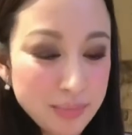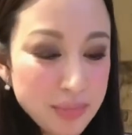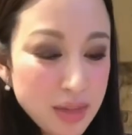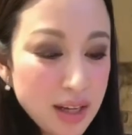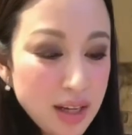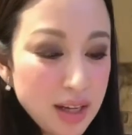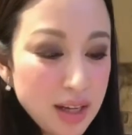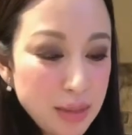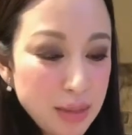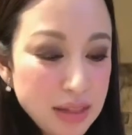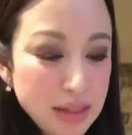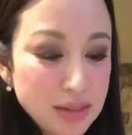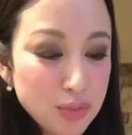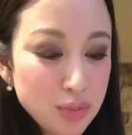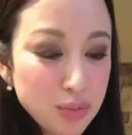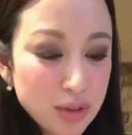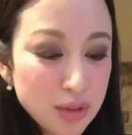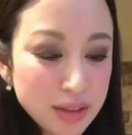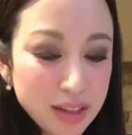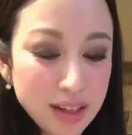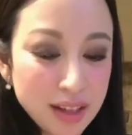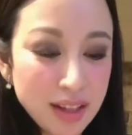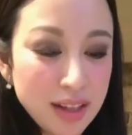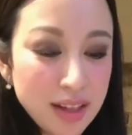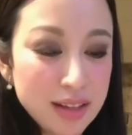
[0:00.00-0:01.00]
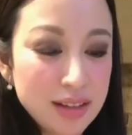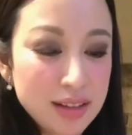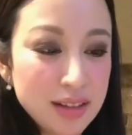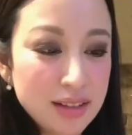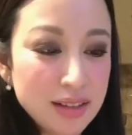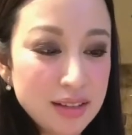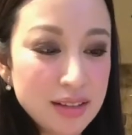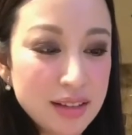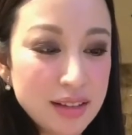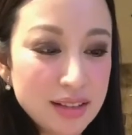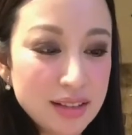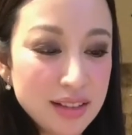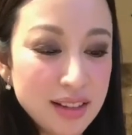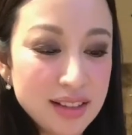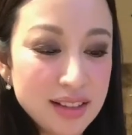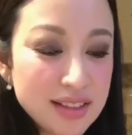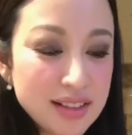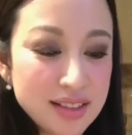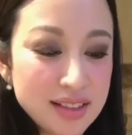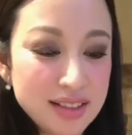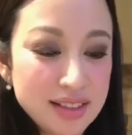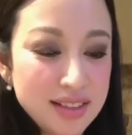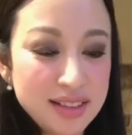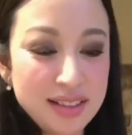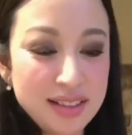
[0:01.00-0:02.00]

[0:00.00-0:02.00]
It's really, it's